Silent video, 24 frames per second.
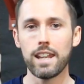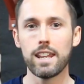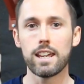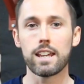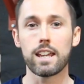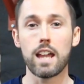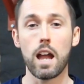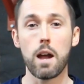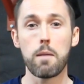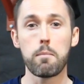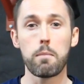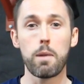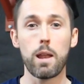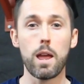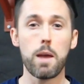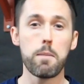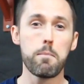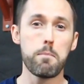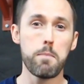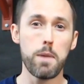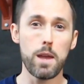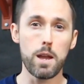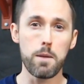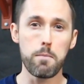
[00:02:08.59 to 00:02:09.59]
And it can
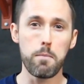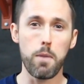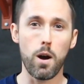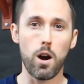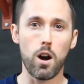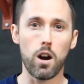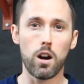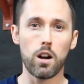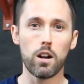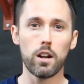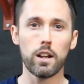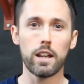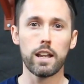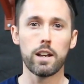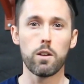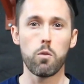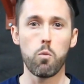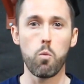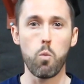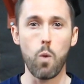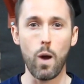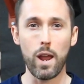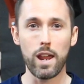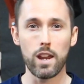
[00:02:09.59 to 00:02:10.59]
play a big part in
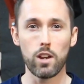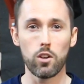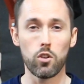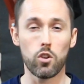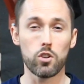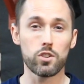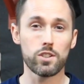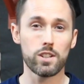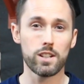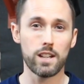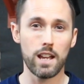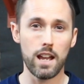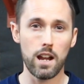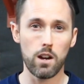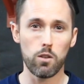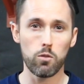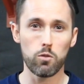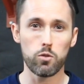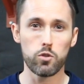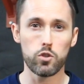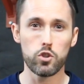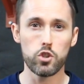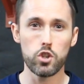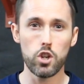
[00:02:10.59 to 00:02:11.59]
a weight loss and
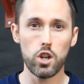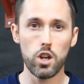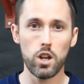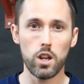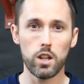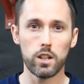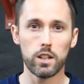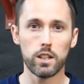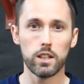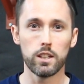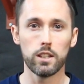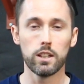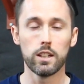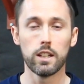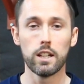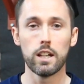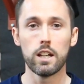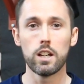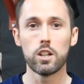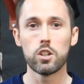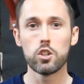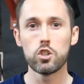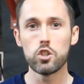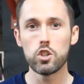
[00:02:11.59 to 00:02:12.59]
health journey,
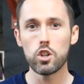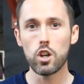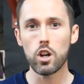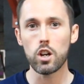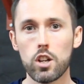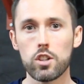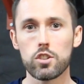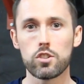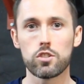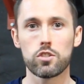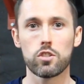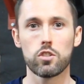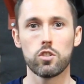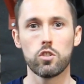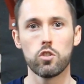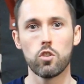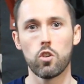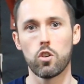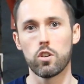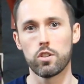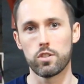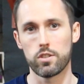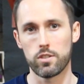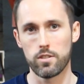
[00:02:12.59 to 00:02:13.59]
just
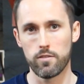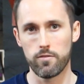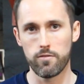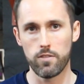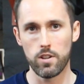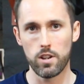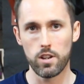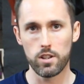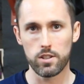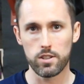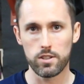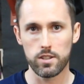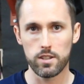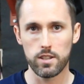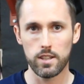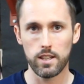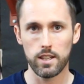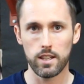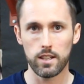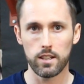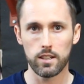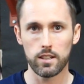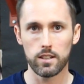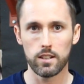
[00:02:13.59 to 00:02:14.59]
not as the first
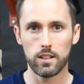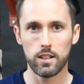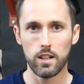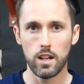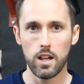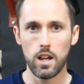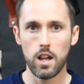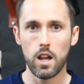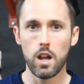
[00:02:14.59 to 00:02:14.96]
thing.